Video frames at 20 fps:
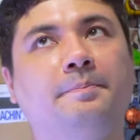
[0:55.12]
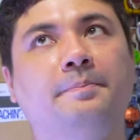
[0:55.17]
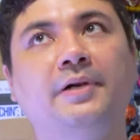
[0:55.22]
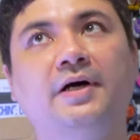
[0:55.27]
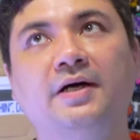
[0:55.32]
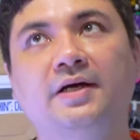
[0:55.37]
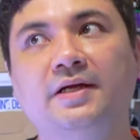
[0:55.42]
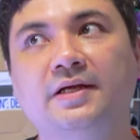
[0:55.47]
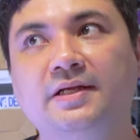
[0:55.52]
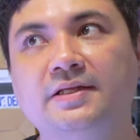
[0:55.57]

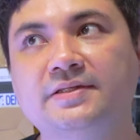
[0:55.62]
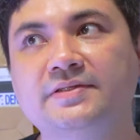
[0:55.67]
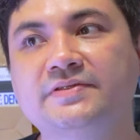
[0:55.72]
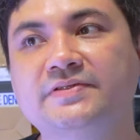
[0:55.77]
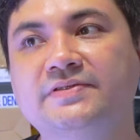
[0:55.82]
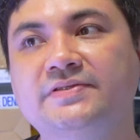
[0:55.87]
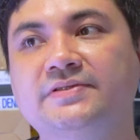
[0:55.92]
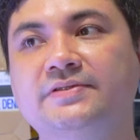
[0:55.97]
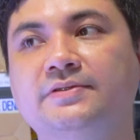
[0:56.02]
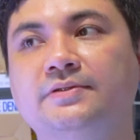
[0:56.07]

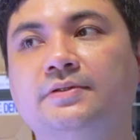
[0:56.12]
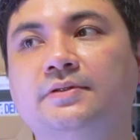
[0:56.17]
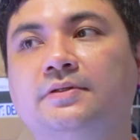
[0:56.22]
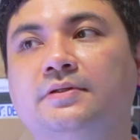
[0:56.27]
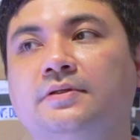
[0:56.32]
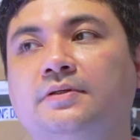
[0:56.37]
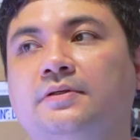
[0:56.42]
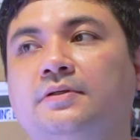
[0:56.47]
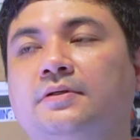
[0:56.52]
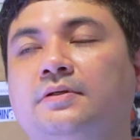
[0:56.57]
But
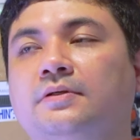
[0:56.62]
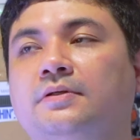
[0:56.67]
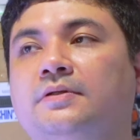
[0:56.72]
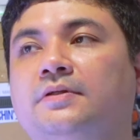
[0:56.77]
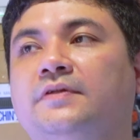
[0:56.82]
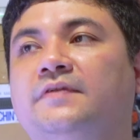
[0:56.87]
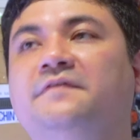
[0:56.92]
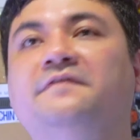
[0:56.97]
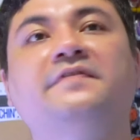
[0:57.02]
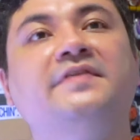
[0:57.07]

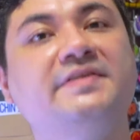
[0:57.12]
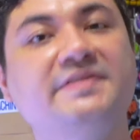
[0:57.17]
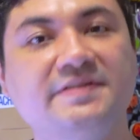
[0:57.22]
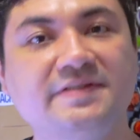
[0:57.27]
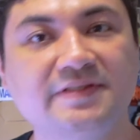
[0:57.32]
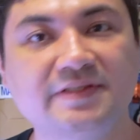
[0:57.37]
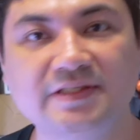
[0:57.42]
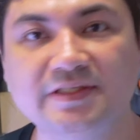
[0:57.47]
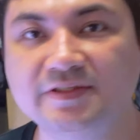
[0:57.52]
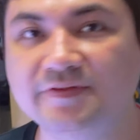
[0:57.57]
the
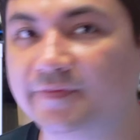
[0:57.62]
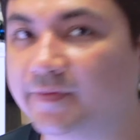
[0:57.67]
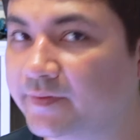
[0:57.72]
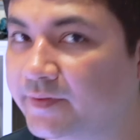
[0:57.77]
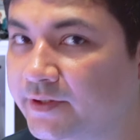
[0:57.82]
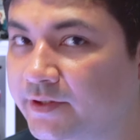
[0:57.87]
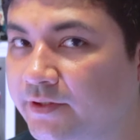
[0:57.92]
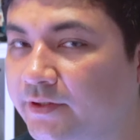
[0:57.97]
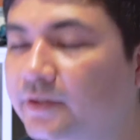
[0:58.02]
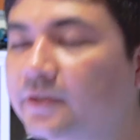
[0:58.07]
fizz is
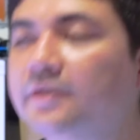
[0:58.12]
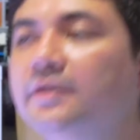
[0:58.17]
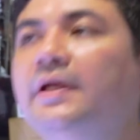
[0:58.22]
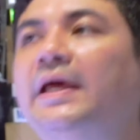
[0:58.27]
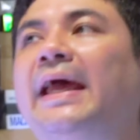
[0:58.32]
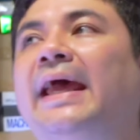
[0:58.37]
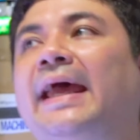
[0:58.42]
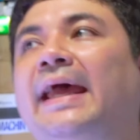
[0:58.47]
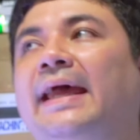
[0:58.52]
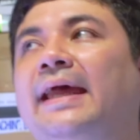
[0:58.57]
very
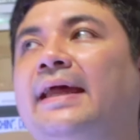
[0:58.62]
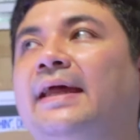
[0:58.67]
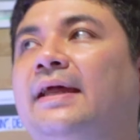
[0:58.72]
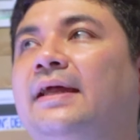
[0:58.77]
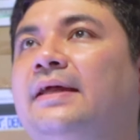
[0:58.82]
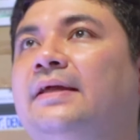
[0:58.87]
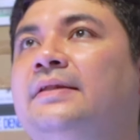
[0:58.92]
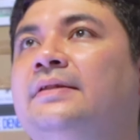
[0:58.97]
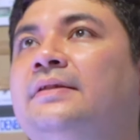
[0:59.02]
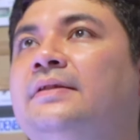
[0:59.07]
good,
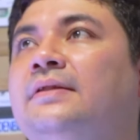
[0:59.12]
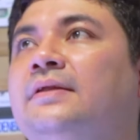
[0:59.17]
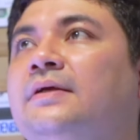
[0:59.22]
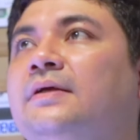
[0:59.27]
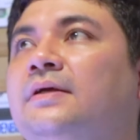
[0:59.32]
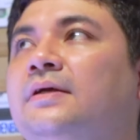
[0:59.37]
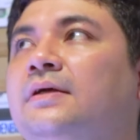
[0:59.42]
and